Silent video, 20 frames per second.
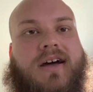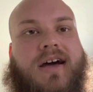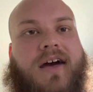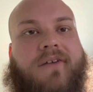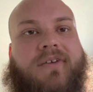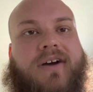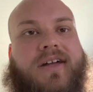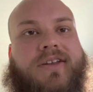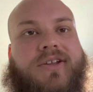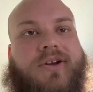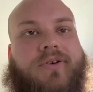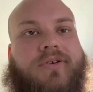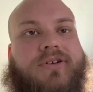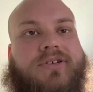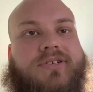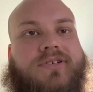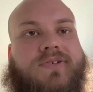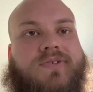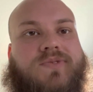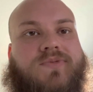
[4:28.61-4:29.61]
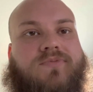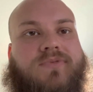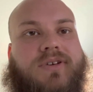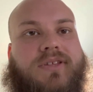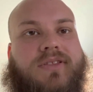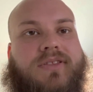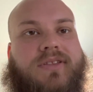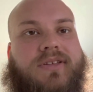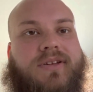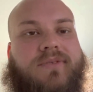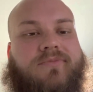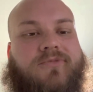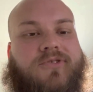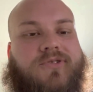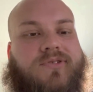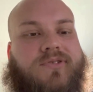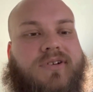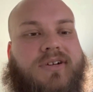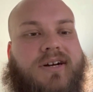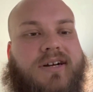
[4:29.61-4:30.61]
I've had no issues with the
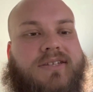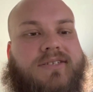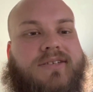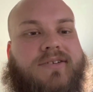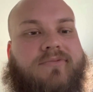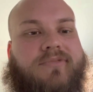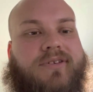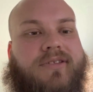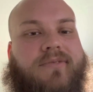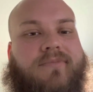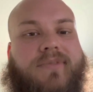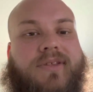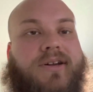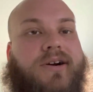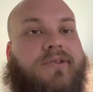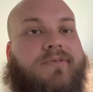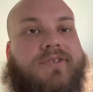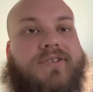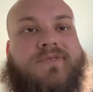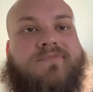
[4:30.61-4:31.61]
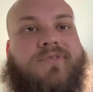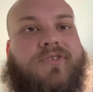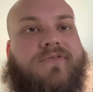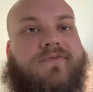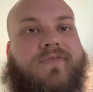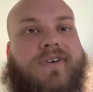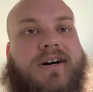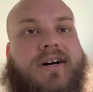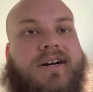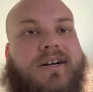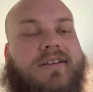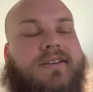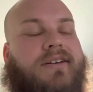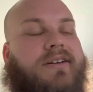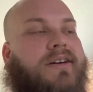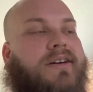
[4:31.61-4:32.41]
moisture content with them. They always smoke fine.